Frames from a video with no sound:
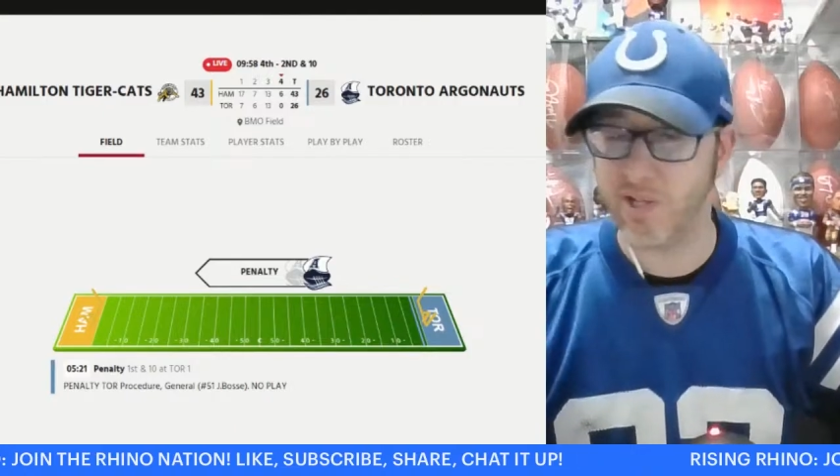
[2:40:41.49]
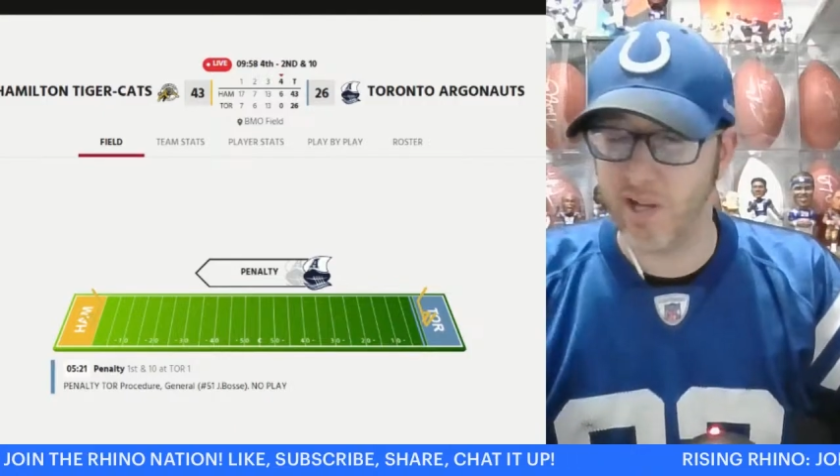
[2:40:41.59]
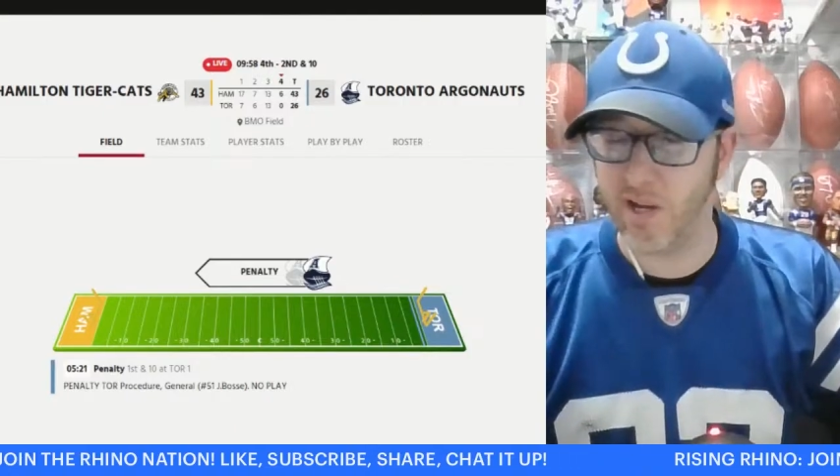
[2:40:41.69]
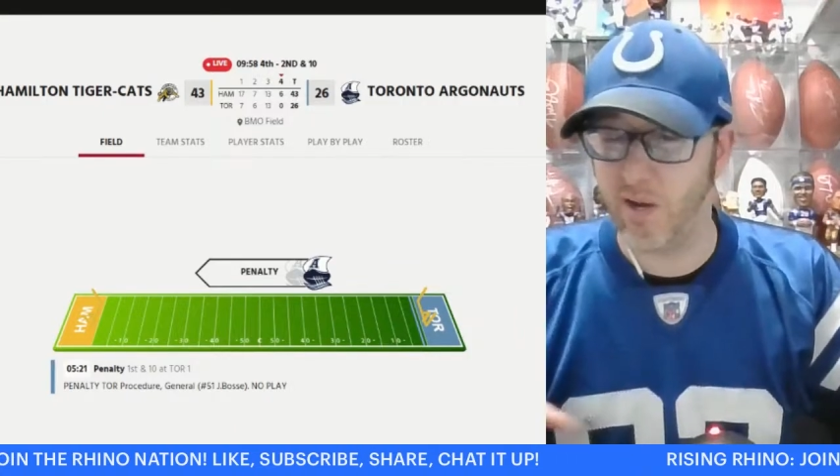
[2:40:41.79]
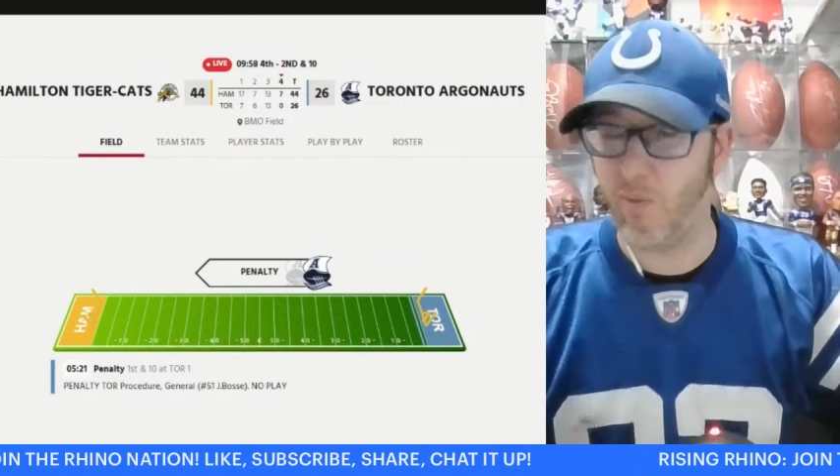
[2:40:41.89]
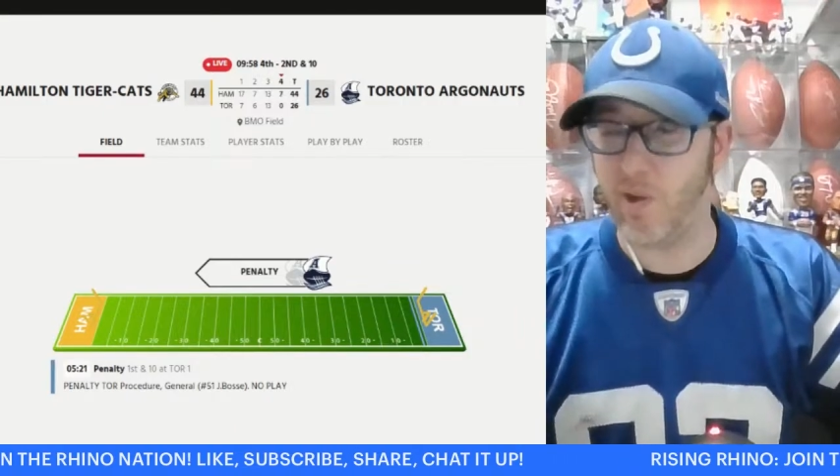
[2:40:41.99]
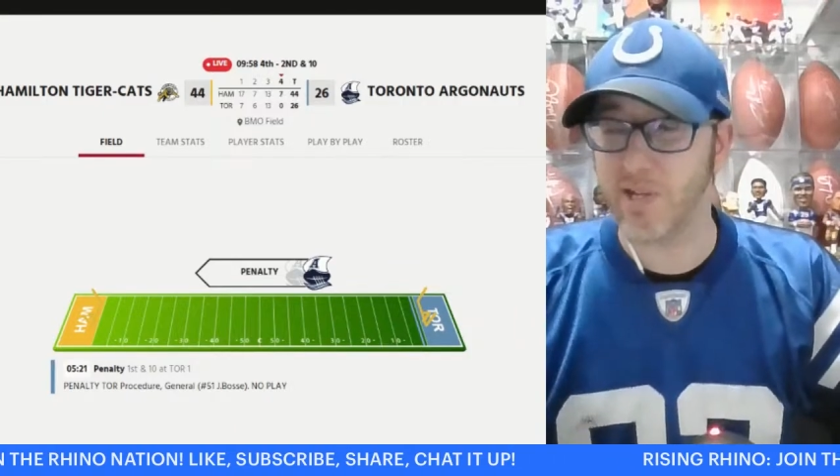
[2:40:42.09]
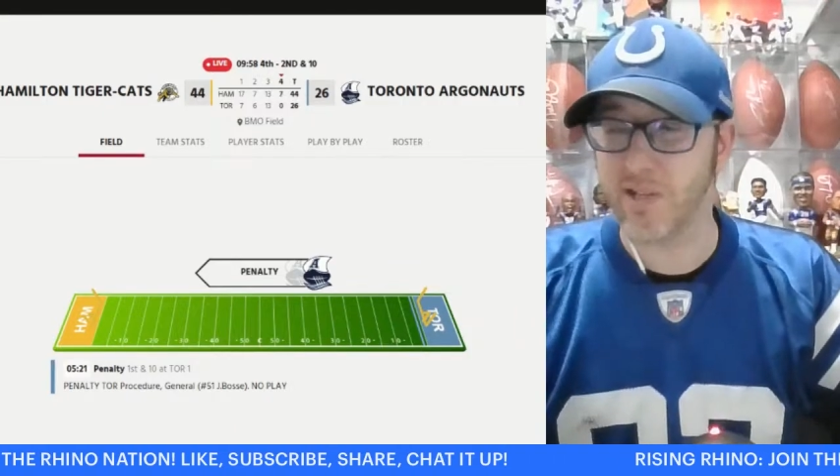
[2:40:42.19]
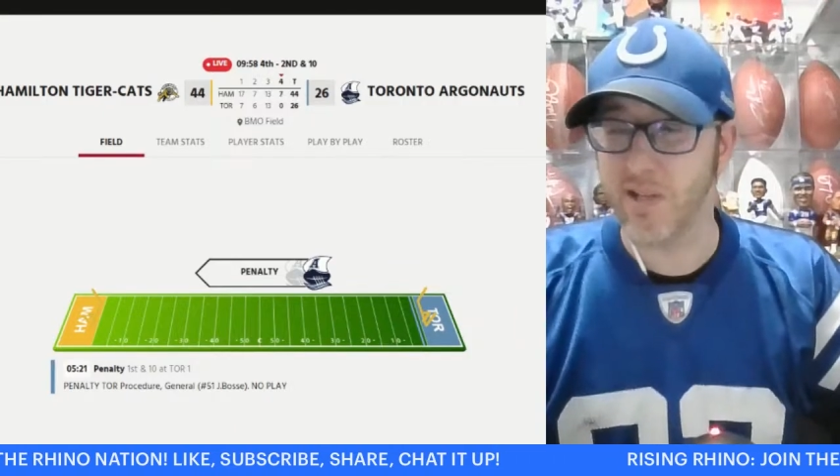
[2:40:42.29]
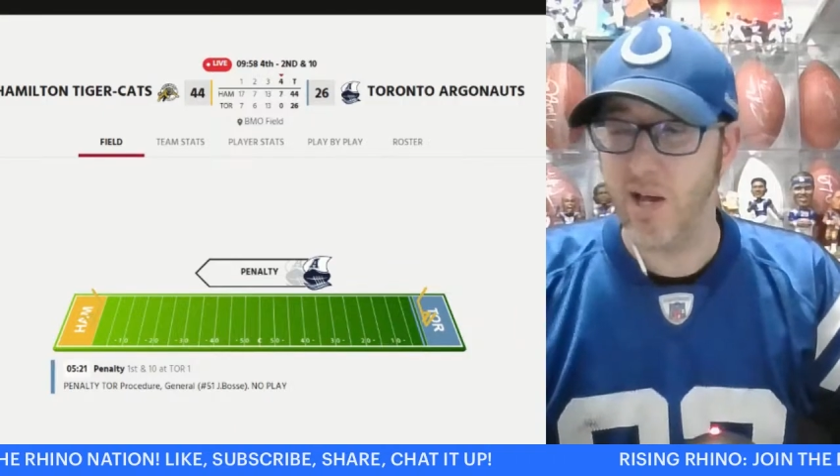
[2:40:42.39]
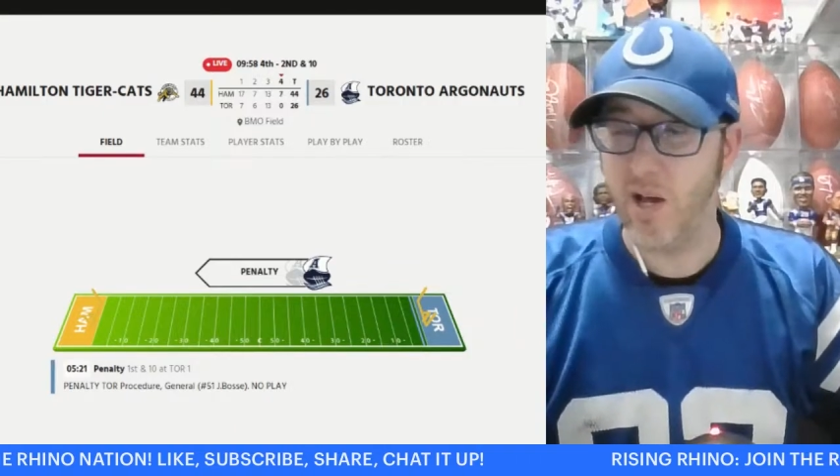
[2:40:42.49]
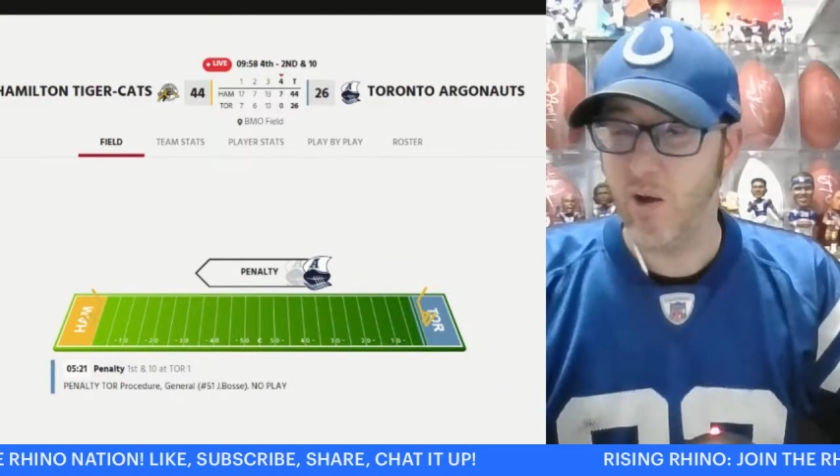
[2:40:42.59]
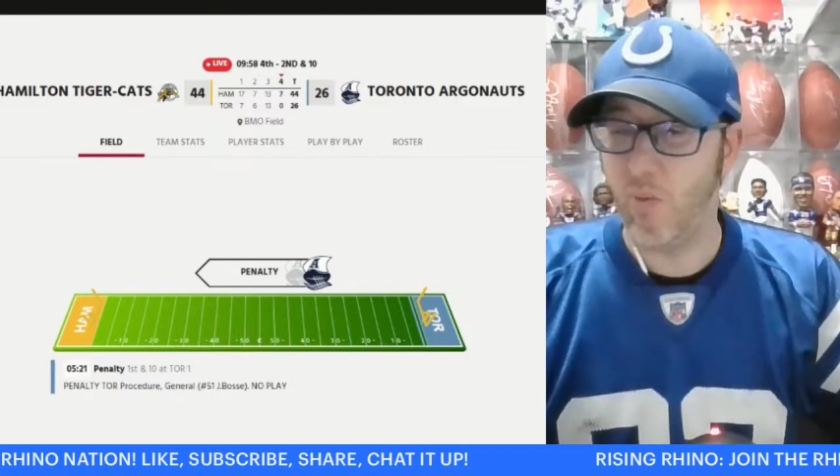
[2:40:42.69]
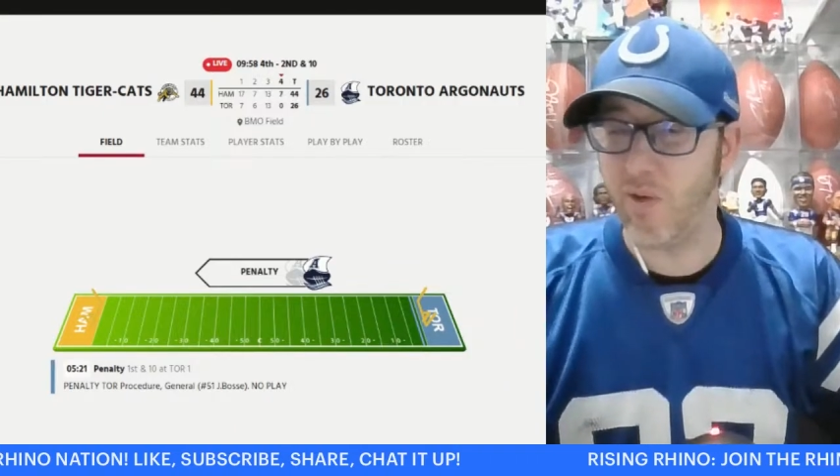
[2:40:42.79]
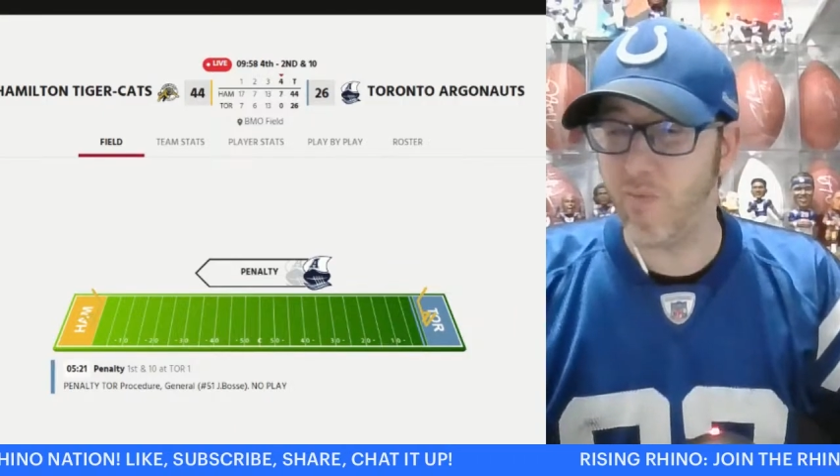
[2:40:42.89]
What
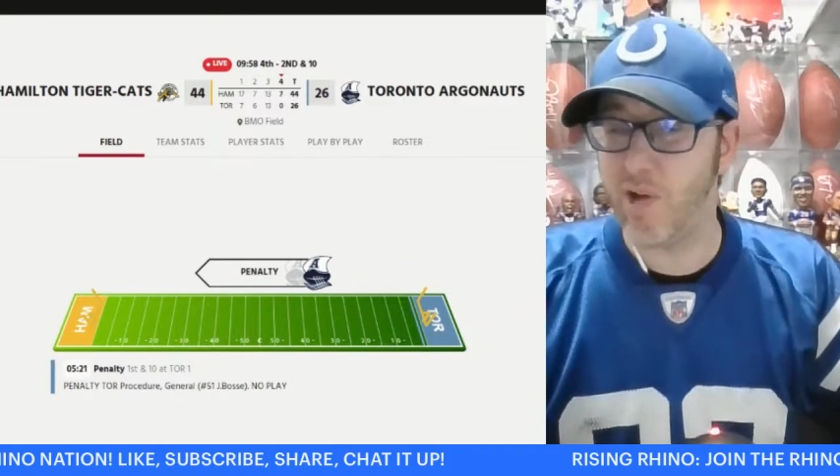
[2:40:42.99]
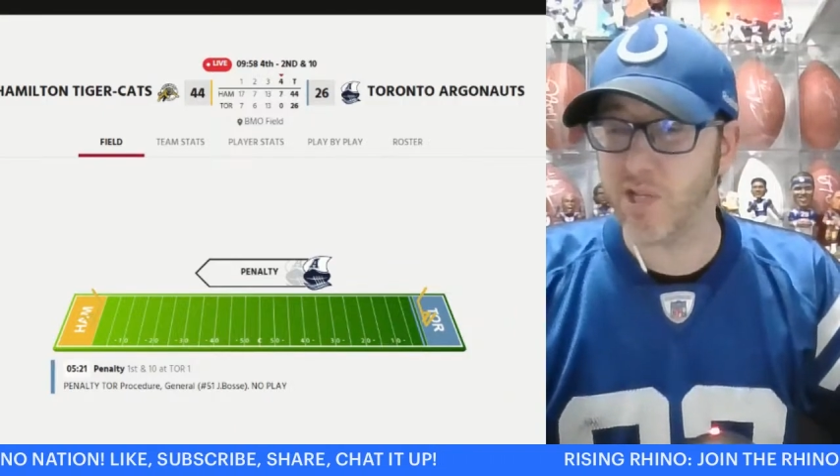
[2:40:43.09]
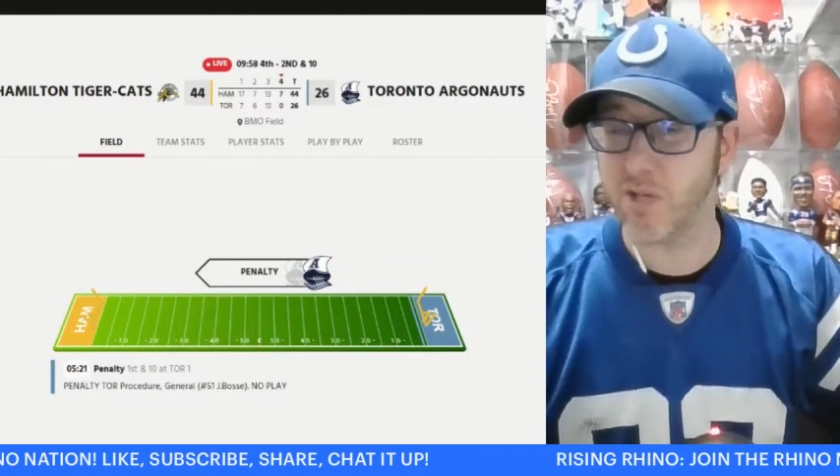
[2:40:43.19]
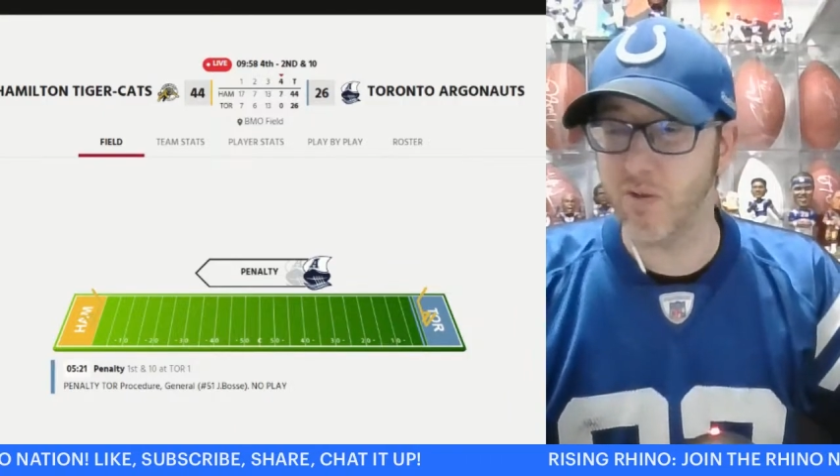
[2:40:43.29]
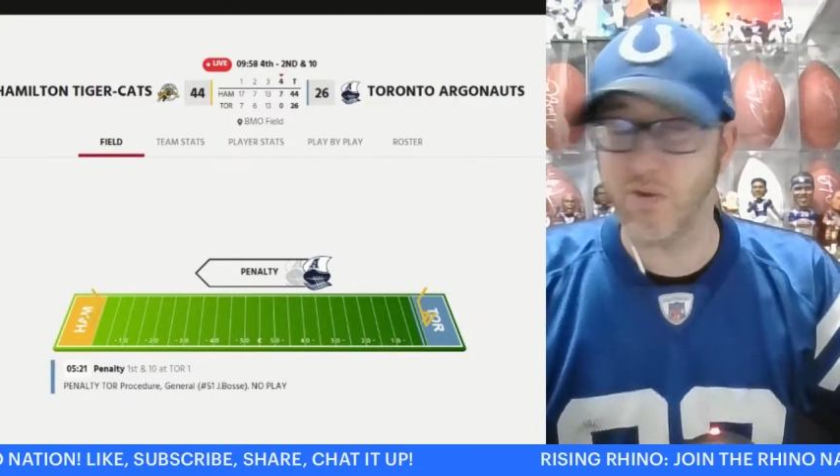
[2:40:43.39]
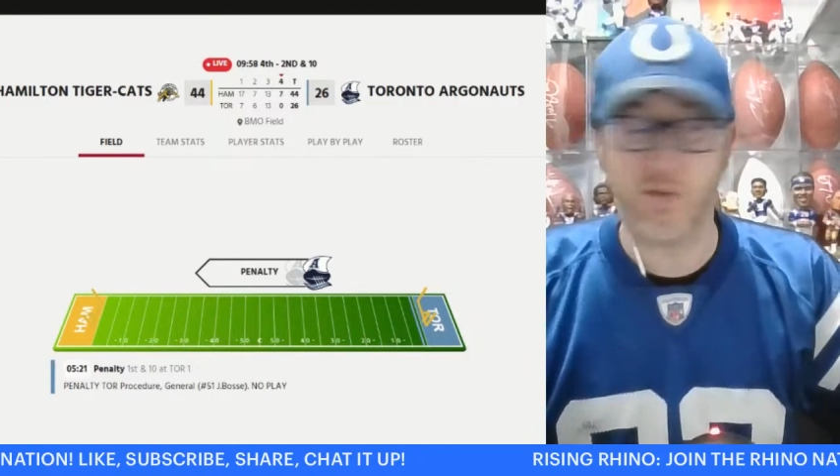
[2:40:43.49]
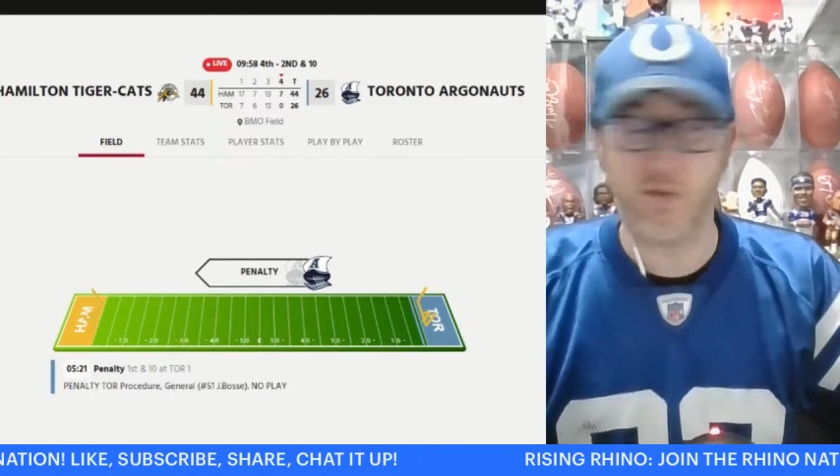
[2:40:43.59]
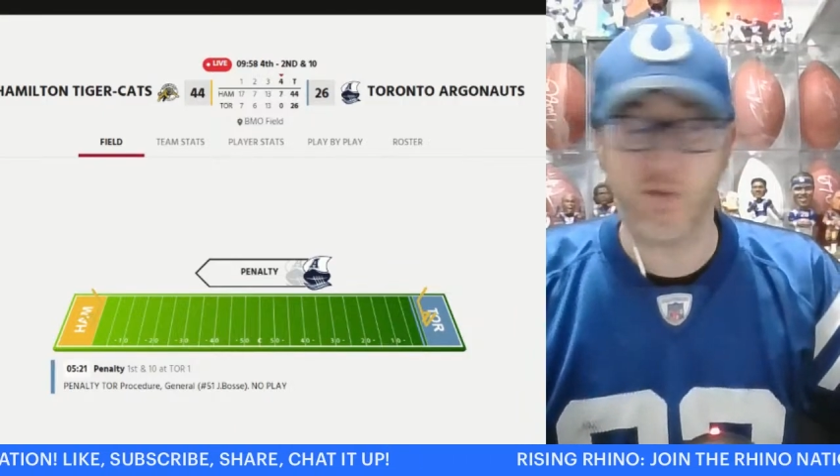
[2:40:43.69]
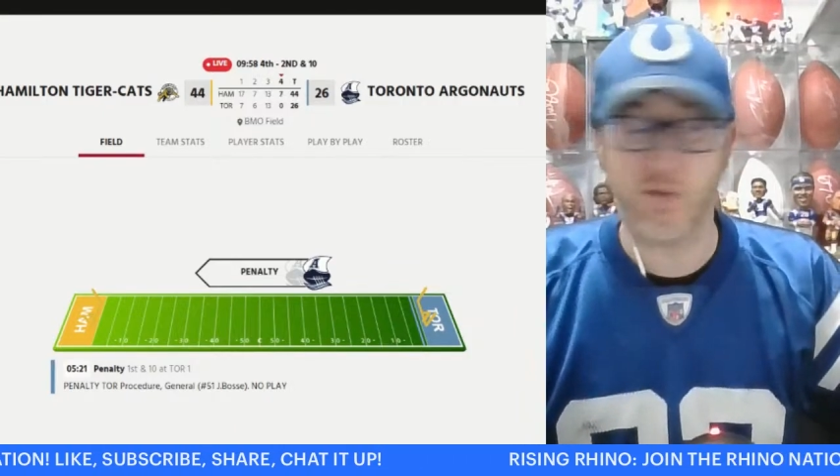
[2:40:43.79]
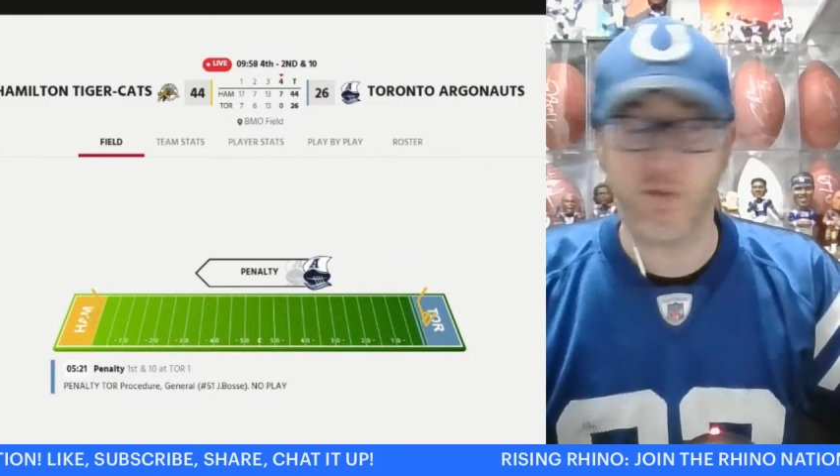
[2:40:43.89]
wrestlers?